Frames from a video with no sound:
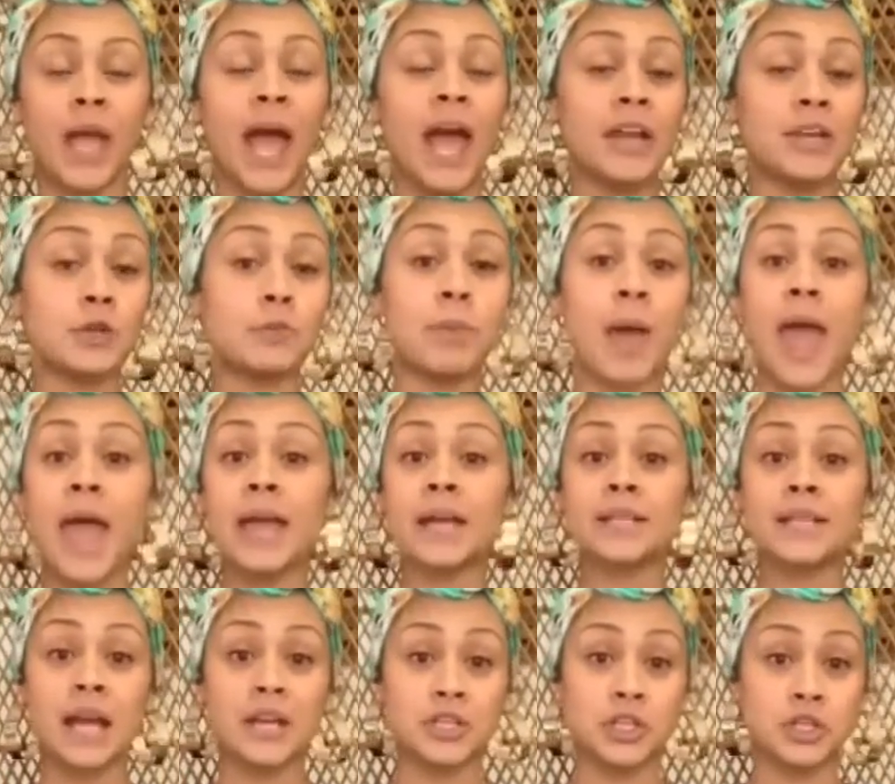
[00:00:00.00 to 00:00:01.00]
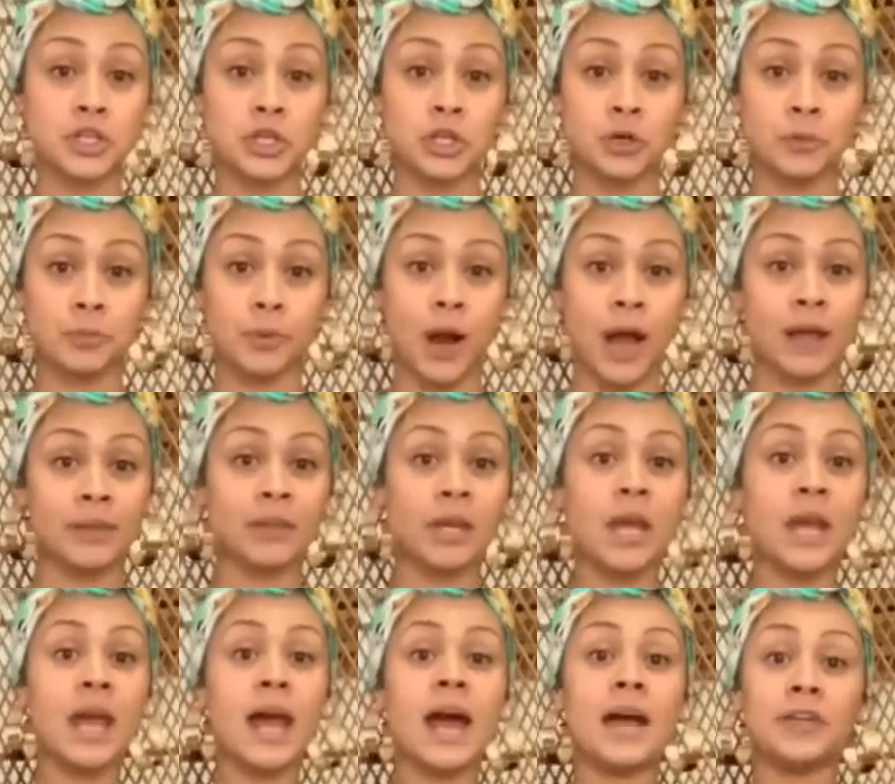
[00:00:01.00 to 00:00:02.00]
And you pay attention to your breath.
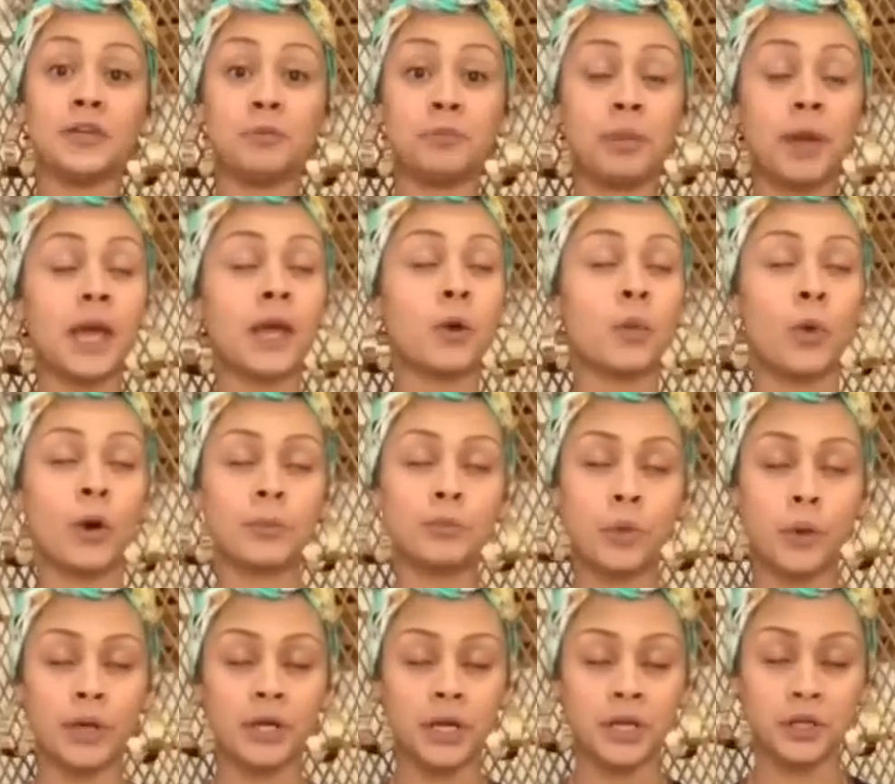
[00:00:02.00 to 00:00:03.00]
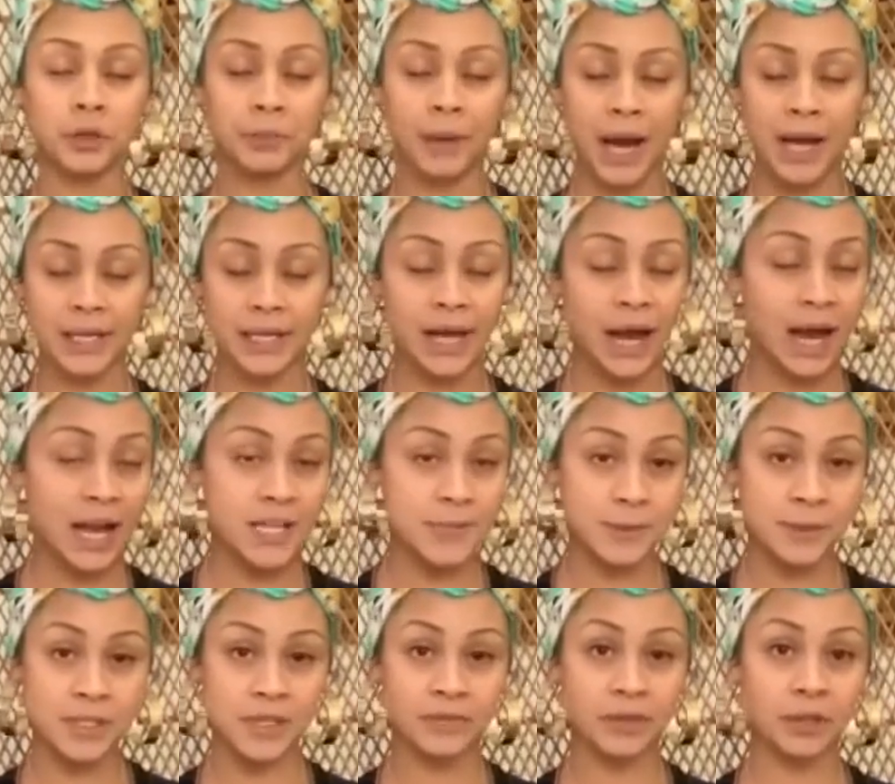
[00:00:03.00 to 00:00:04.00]
You pick one point on your body. I
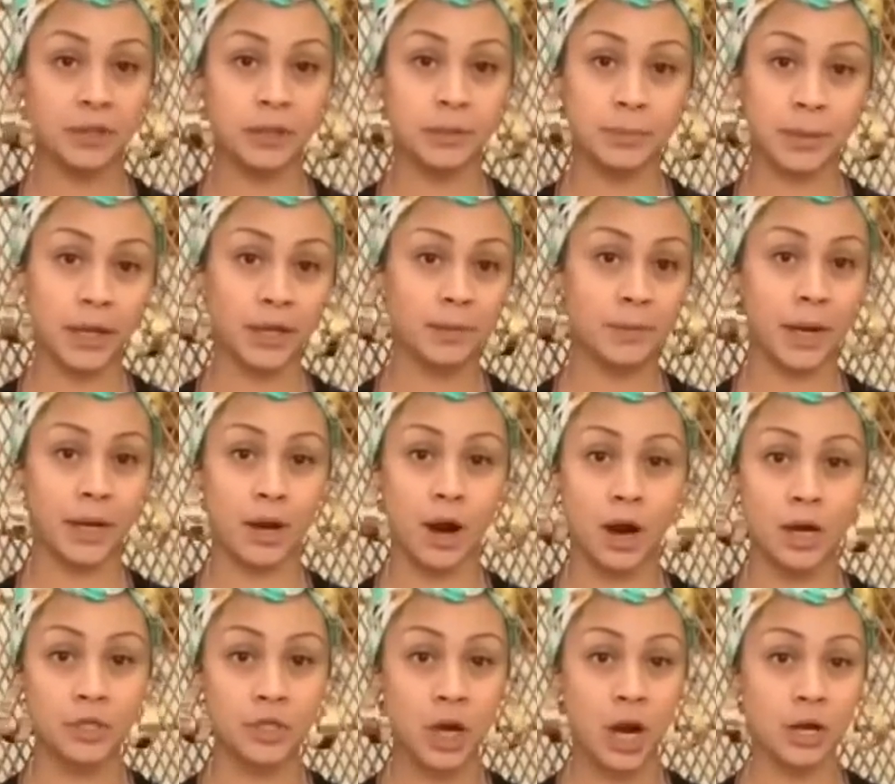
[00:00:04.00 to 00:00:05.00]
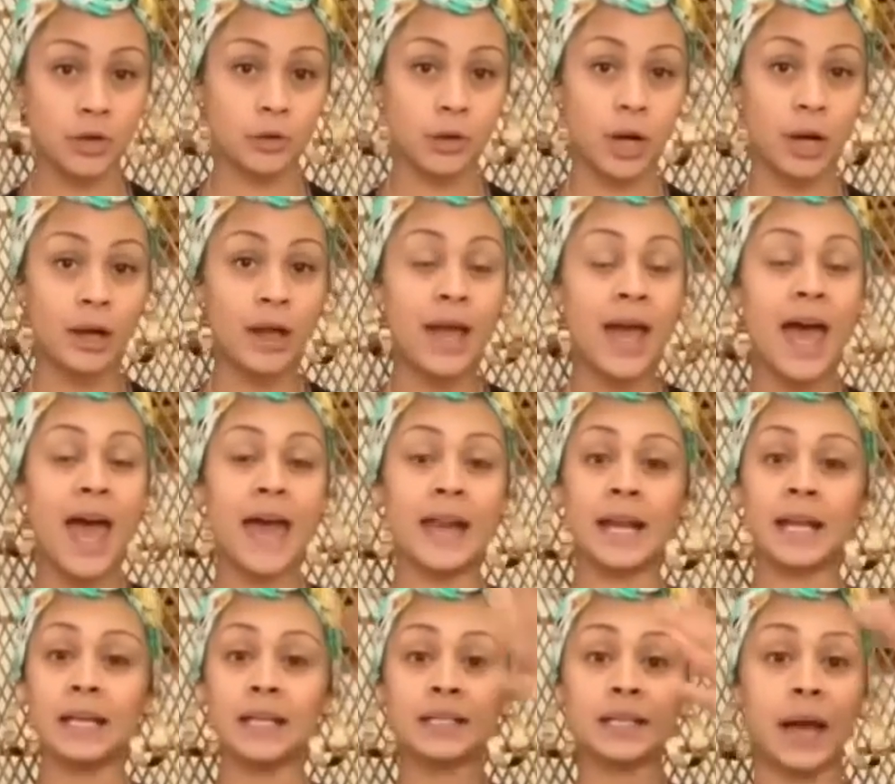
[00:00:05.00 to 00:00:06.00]
specifically pick my heart chakra, and
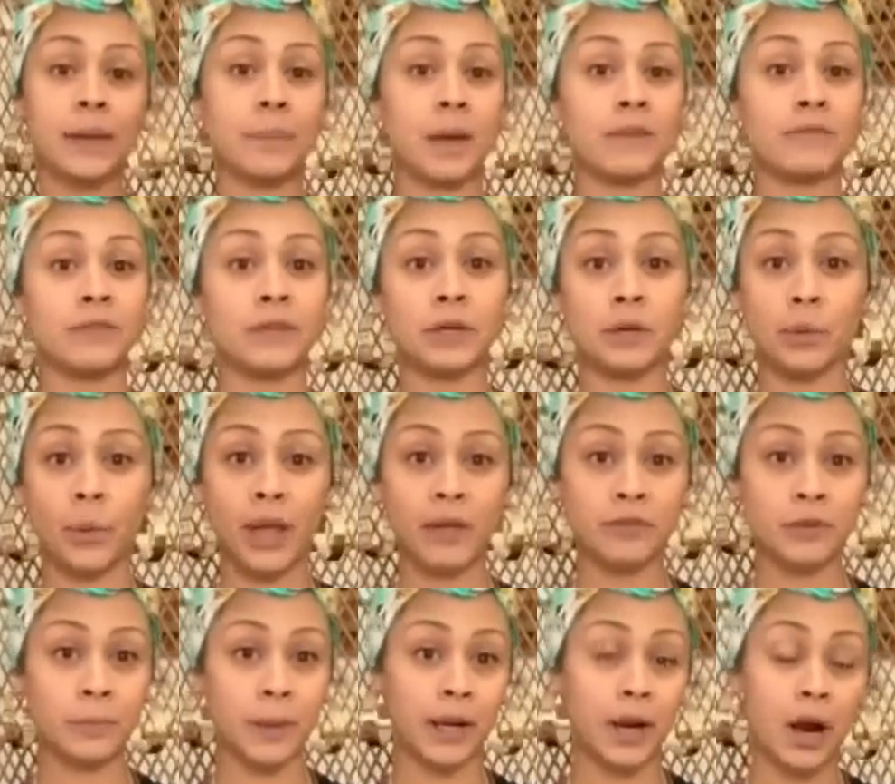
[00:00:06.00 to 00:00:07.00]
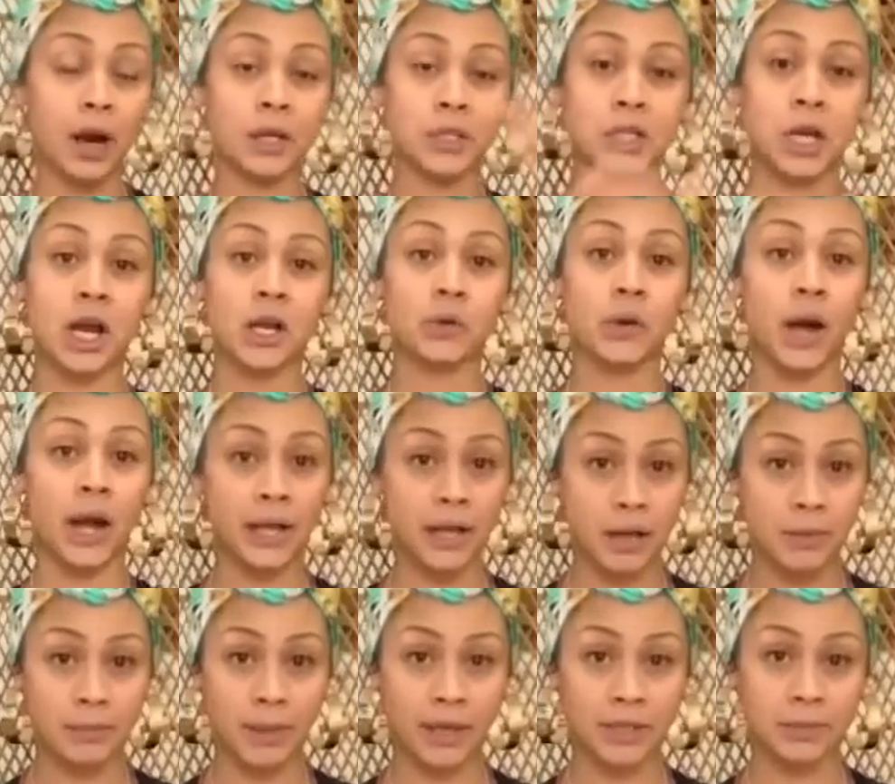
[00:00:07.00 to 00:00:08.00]
anytime I veer away from my heart chakra, I
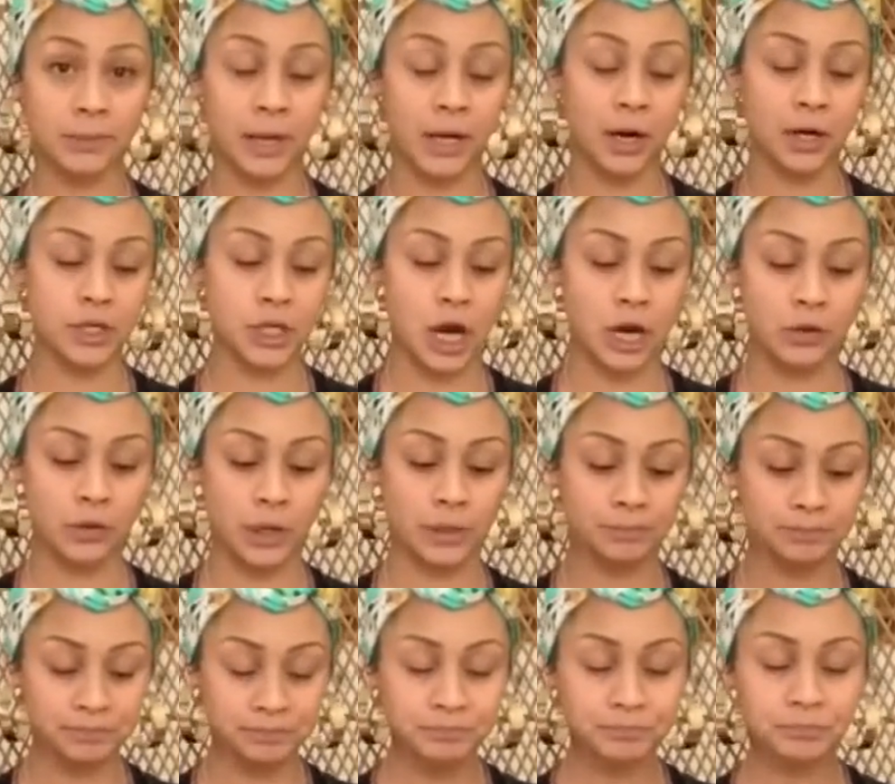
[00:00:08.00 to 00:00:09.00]
come back to my heart chakra.